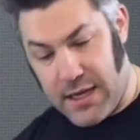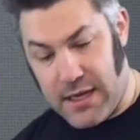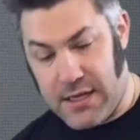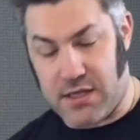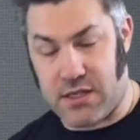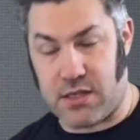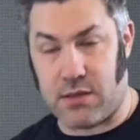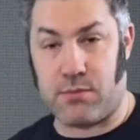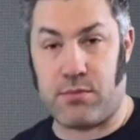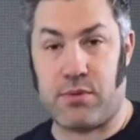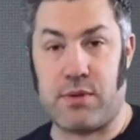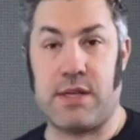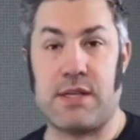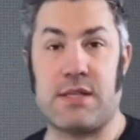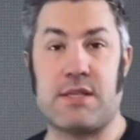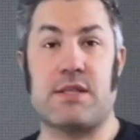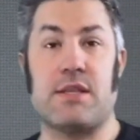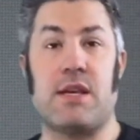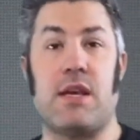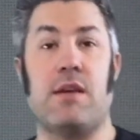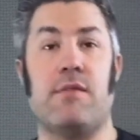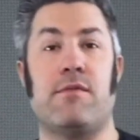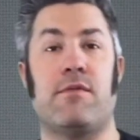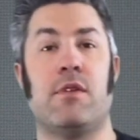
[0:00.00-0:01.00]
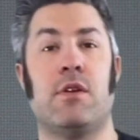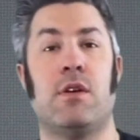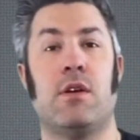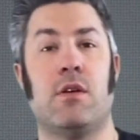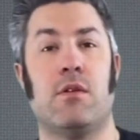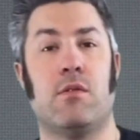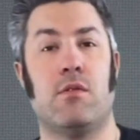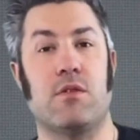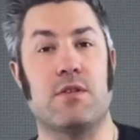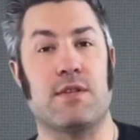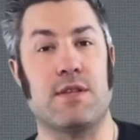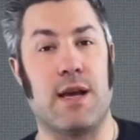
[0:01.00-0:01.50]
someplace safe.
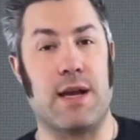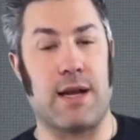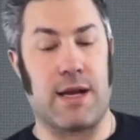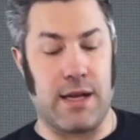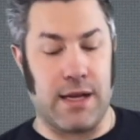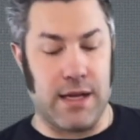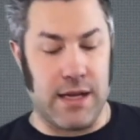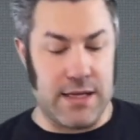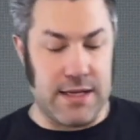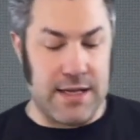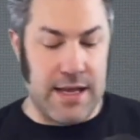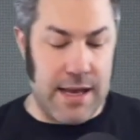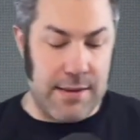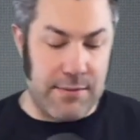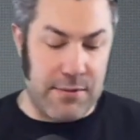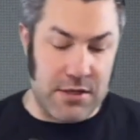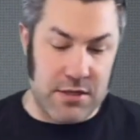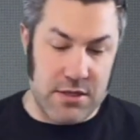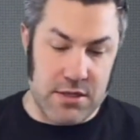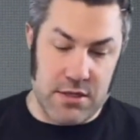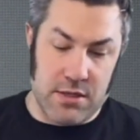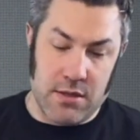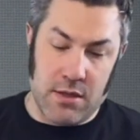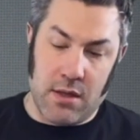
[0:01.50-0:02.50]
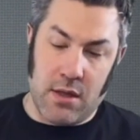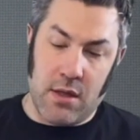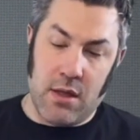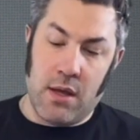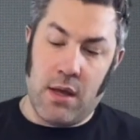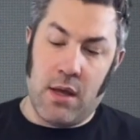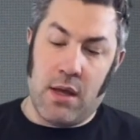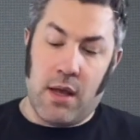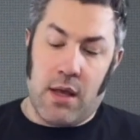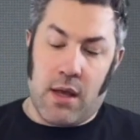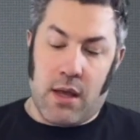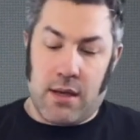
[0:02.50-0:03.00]
It's not going to get damaged.
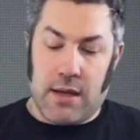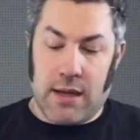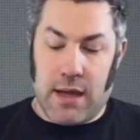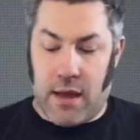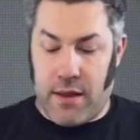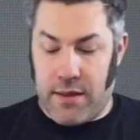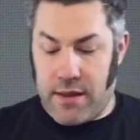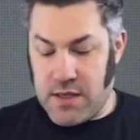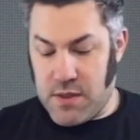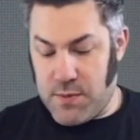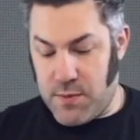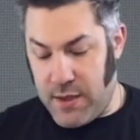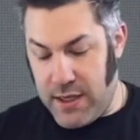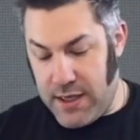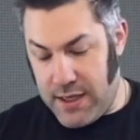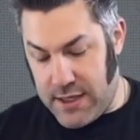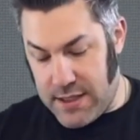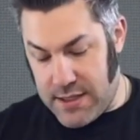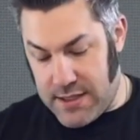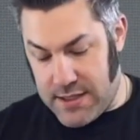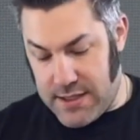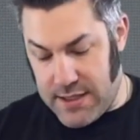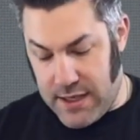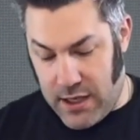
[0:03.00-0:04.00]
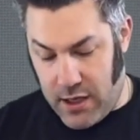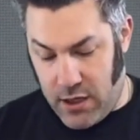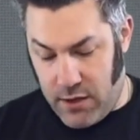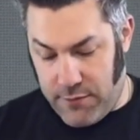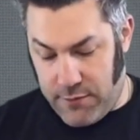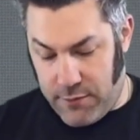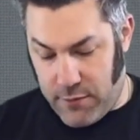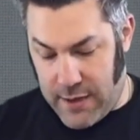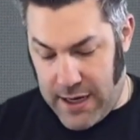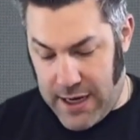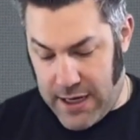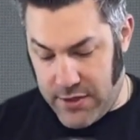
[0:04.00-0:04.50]
Now this peak
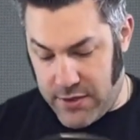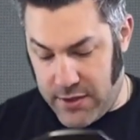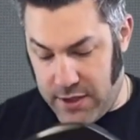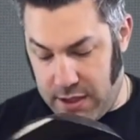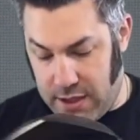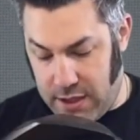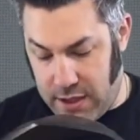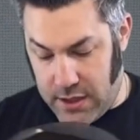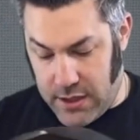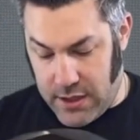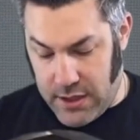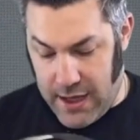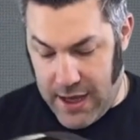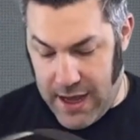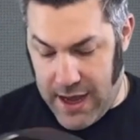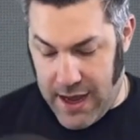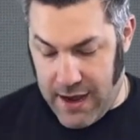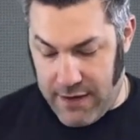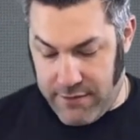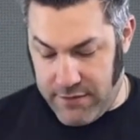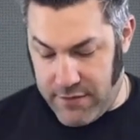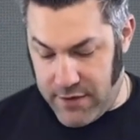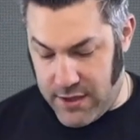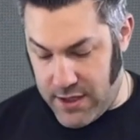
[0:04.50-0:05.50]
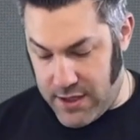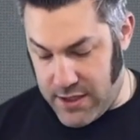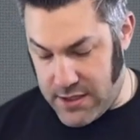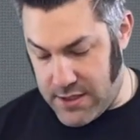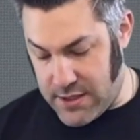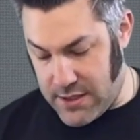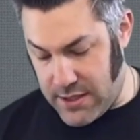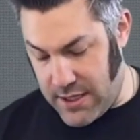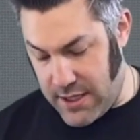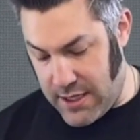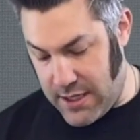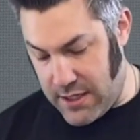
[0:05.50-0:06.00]
itself, we're actually going to have
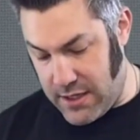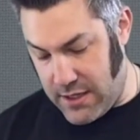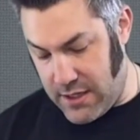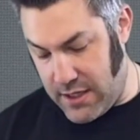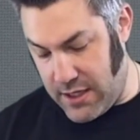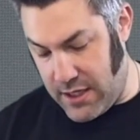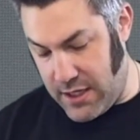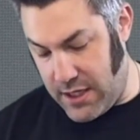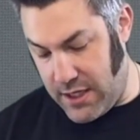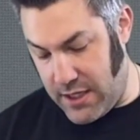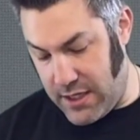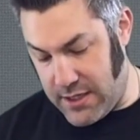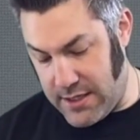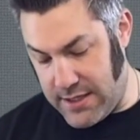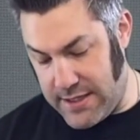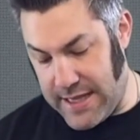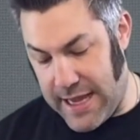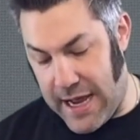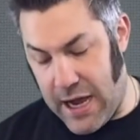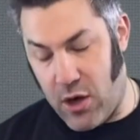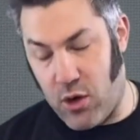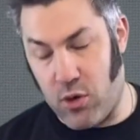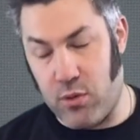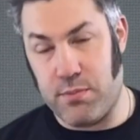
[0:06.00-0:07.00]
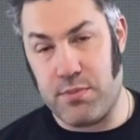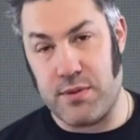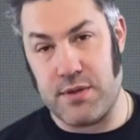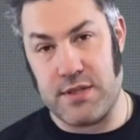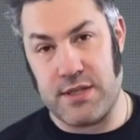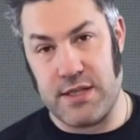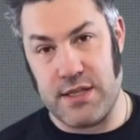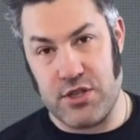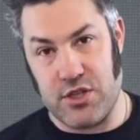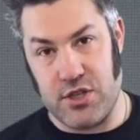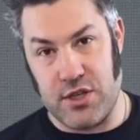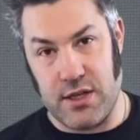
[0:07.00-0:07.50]
this in the down
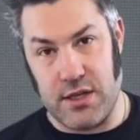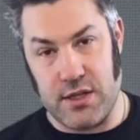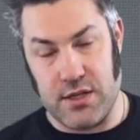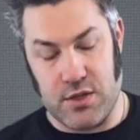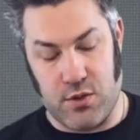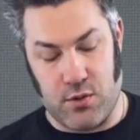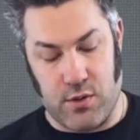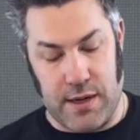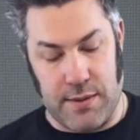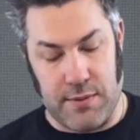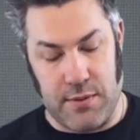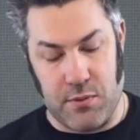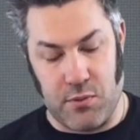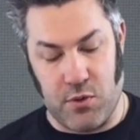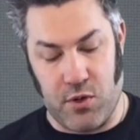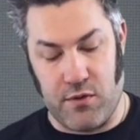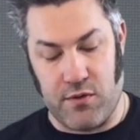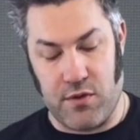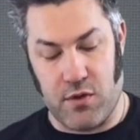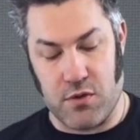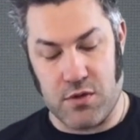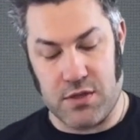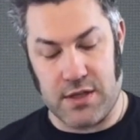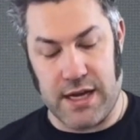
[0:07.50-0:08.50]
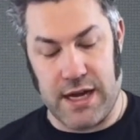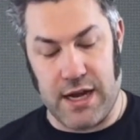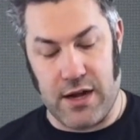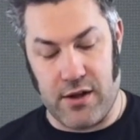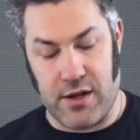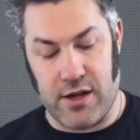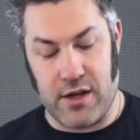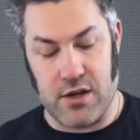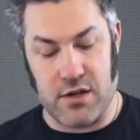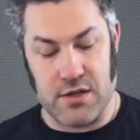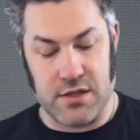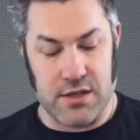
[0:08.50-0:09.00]
position. So we're going to move those
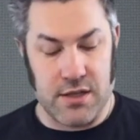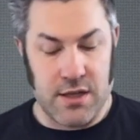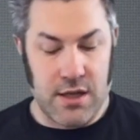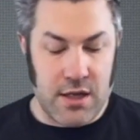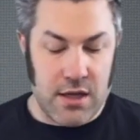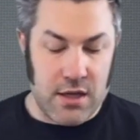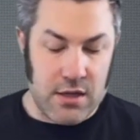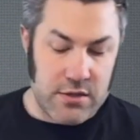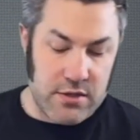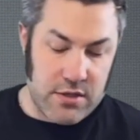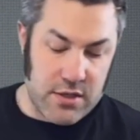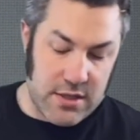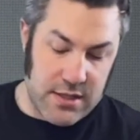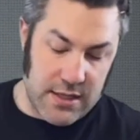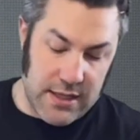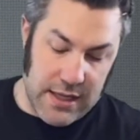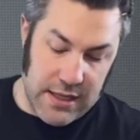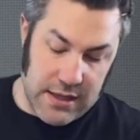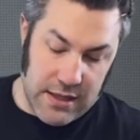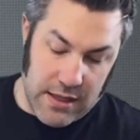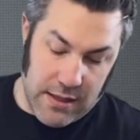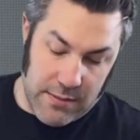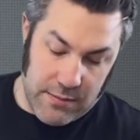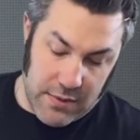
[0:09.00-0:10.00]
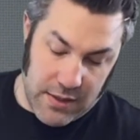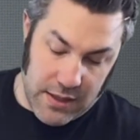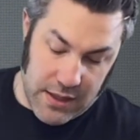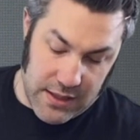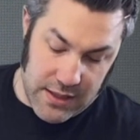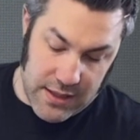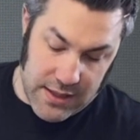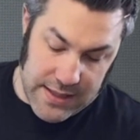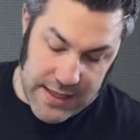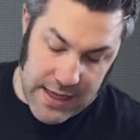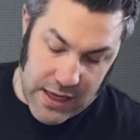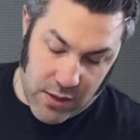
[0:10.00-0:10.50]
carriers just to get them
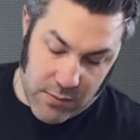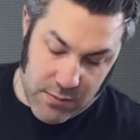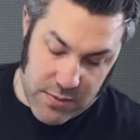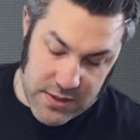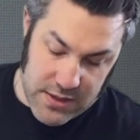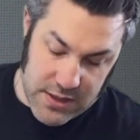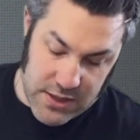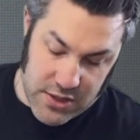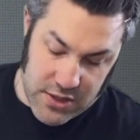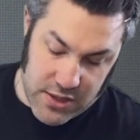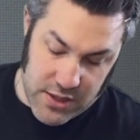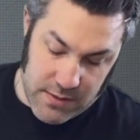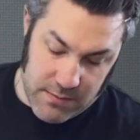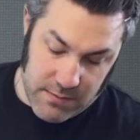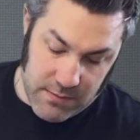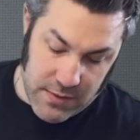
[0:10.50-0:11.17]
in the down position.